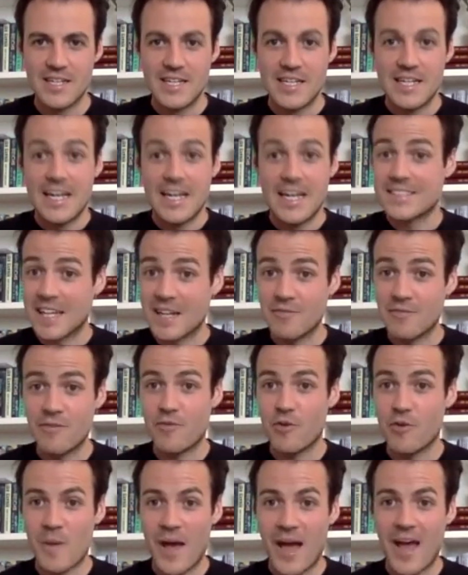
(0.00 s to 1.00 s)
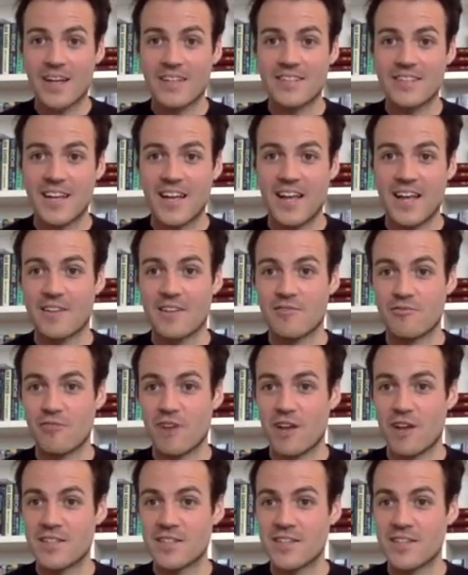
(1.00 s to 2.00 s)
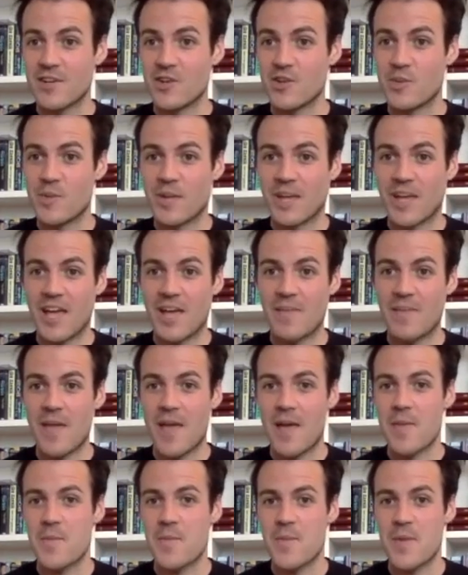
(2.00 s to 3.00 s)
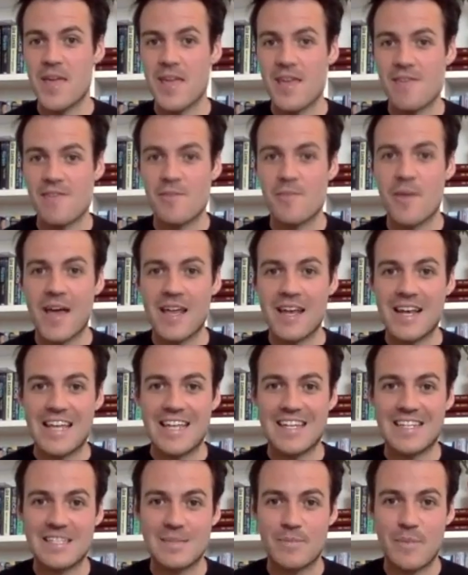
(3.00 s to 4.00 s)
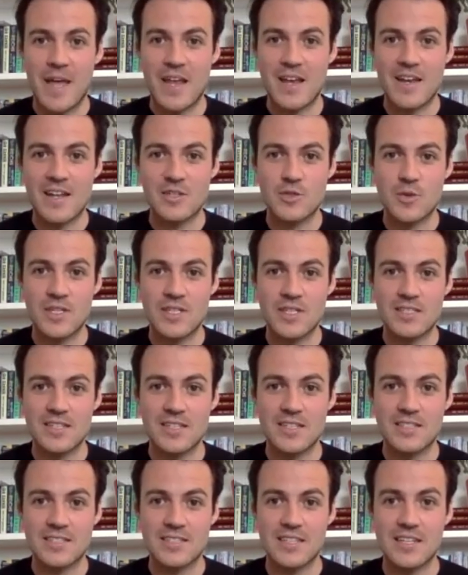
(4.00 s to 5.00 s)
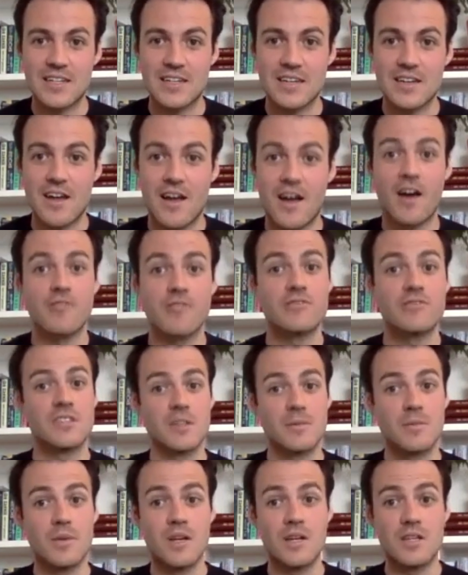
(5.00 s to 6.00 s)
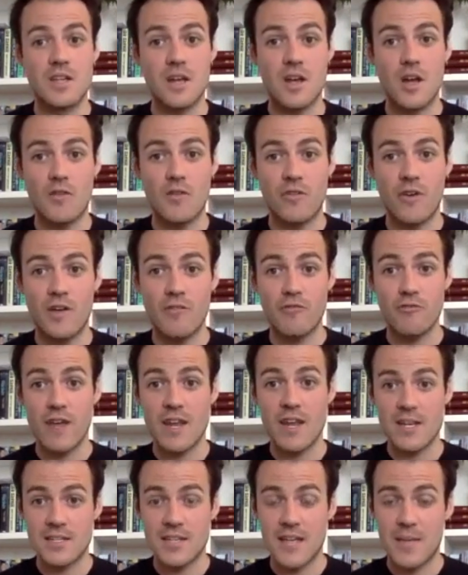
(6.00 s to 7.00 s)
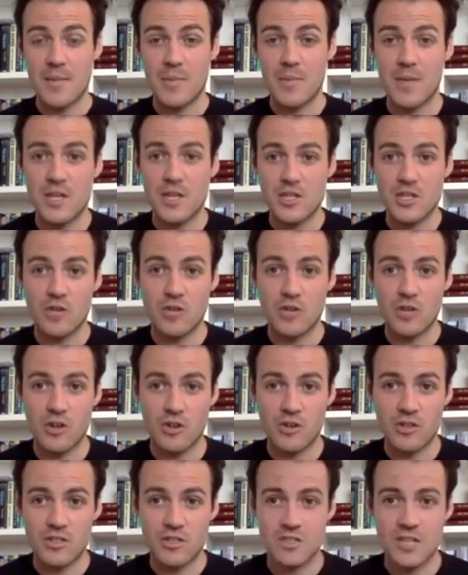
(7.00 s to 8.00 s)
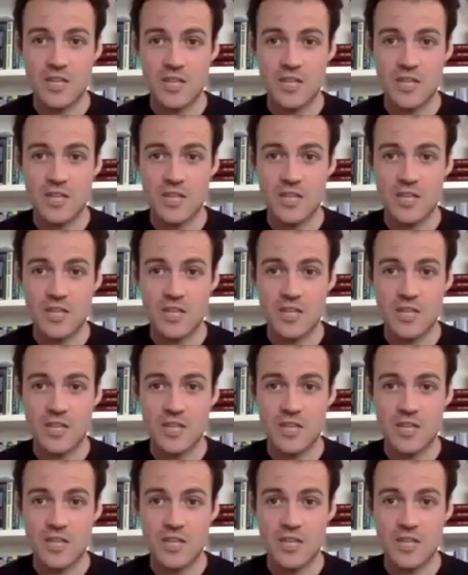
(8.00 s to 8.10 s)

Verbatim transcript: herself a former actor and writer who became MP for Batley and Spen in 2016 after the murder of her friend, MP Jo Cox.